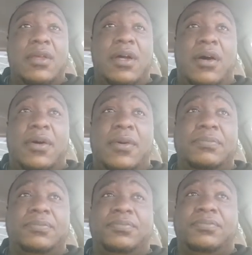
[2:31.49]

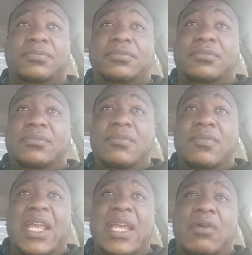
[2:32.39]
Um,
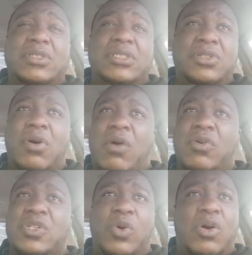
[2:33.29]
and I was a
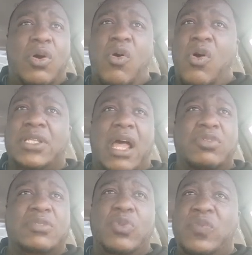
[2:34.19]
workaholic. I
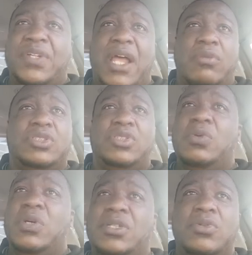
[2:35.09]
was moving. I was
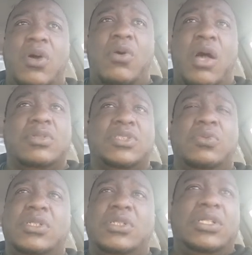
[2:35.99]
doing. I was
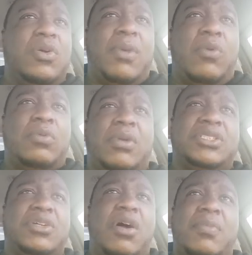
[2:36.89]
doing. My
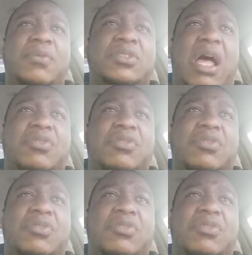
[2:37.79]
job. It was.